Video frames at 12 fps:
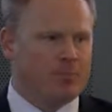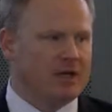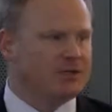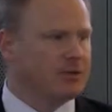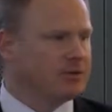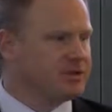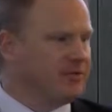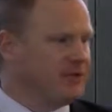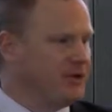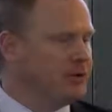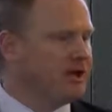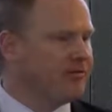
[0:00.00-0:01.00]
And so there's a
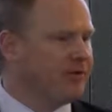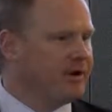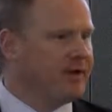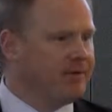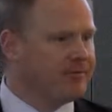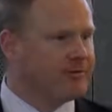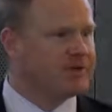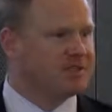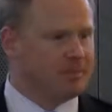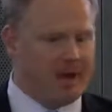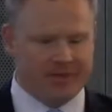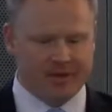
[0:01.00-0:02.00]
few different
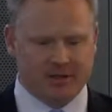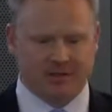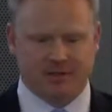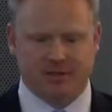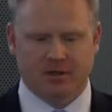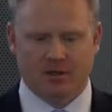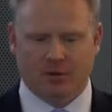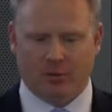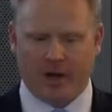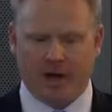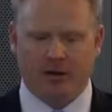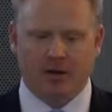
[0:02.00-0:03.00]
inference methods,
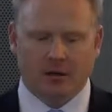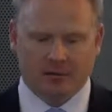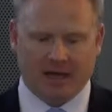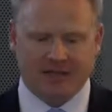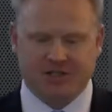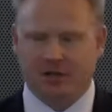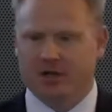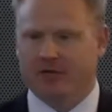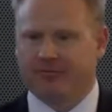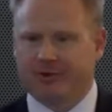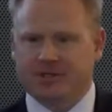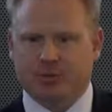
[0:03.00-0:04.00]
right? Logical
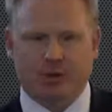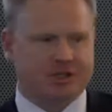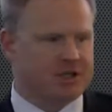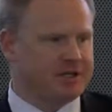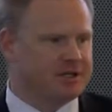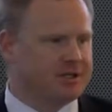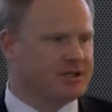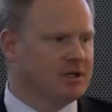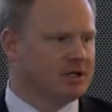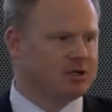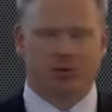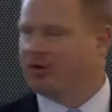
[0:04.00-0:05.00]
inference, which is
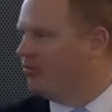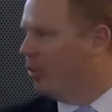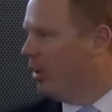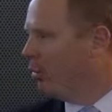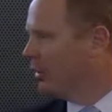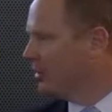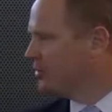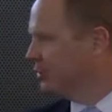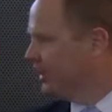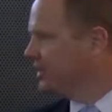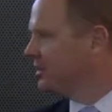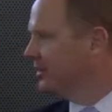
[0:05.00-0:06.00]
sort of what we're
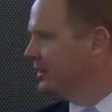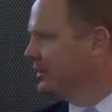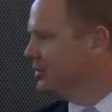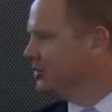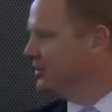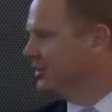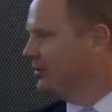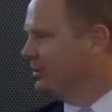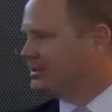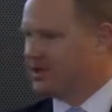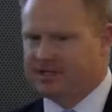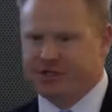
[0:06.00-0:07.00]
traditionally used to
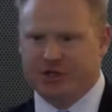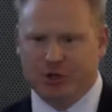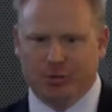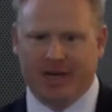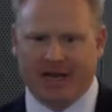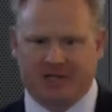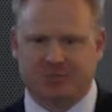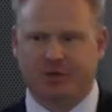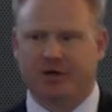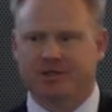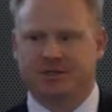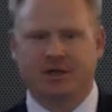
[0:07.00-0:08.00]
as human
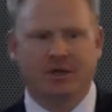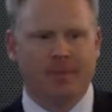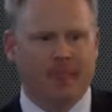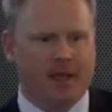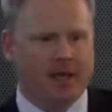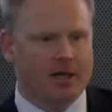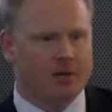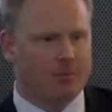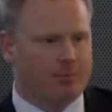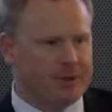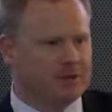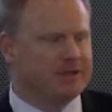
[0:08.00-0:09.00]
experts
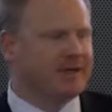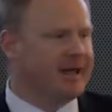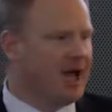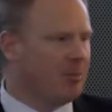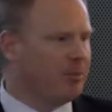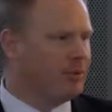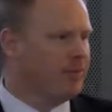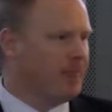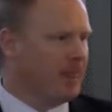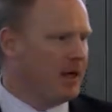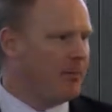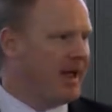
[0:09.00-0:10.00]
in building up
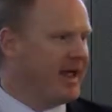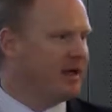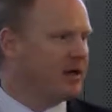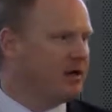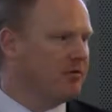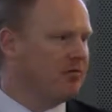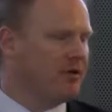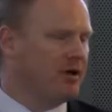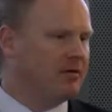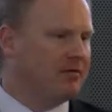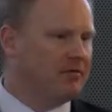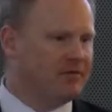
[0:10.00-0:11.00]
a bank
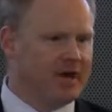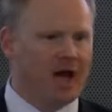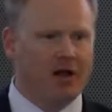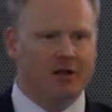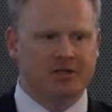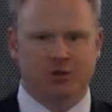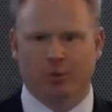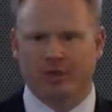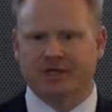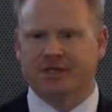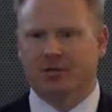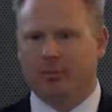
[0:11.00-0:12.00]
of knowledge and
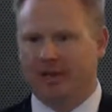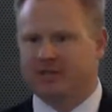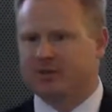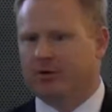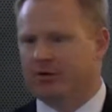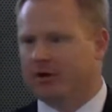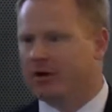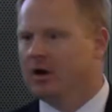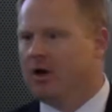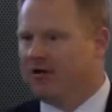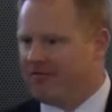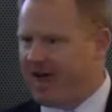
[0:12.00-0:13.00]
wisdom based over
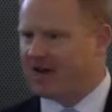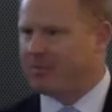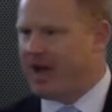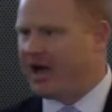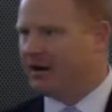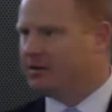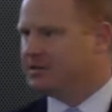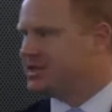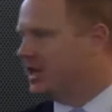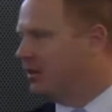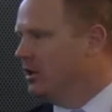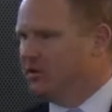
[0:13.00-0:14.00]
fact patterns
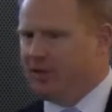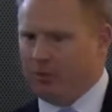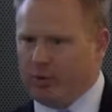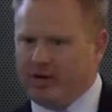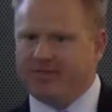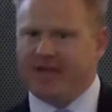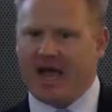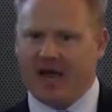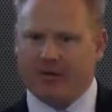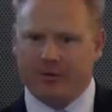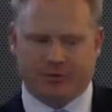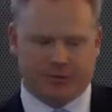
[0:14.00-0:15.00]
that we've
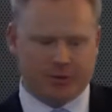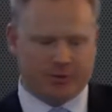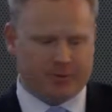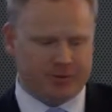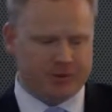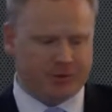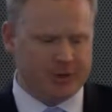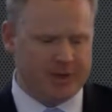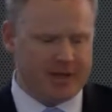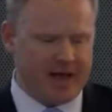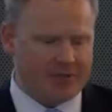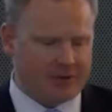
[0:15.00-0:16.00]
gathered through
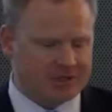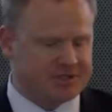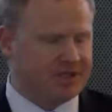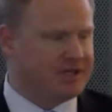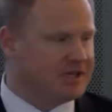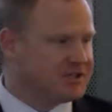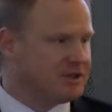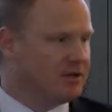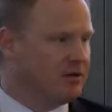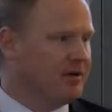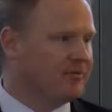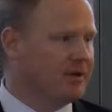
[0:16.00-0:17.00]
doing that. There's
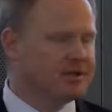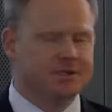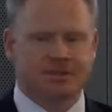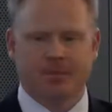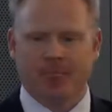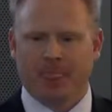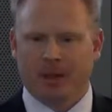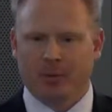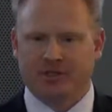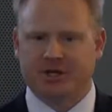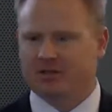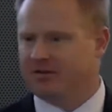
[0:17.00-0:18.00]
statistical inference.
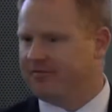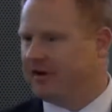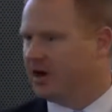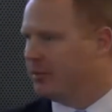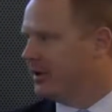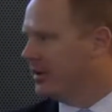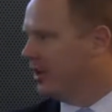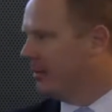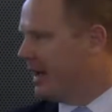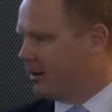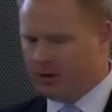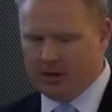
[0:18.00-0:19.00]
We talked a fair bit
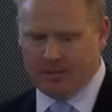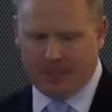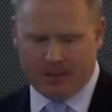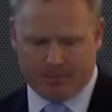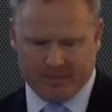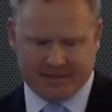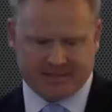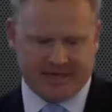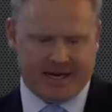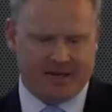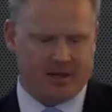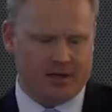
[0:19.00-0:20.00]
about big
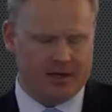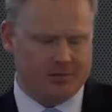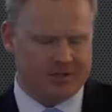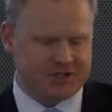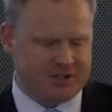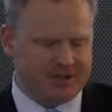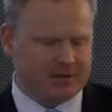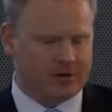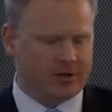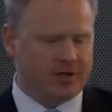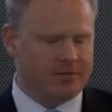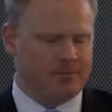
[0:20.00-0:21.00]
data and machine
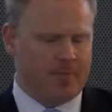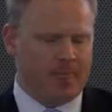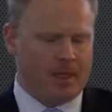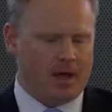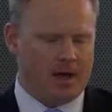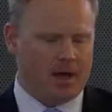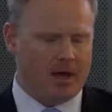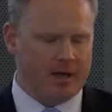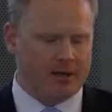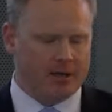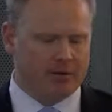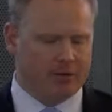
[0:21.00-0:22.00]
learning
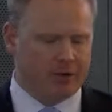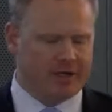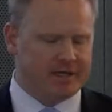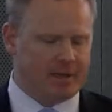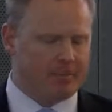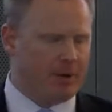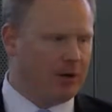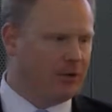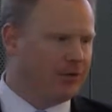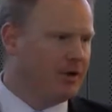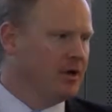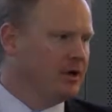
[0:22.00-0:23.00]
and looking at
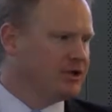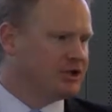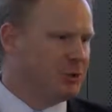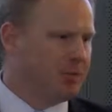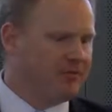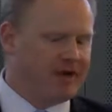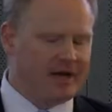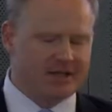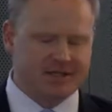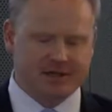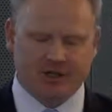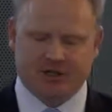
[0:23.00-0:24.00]
both supervised and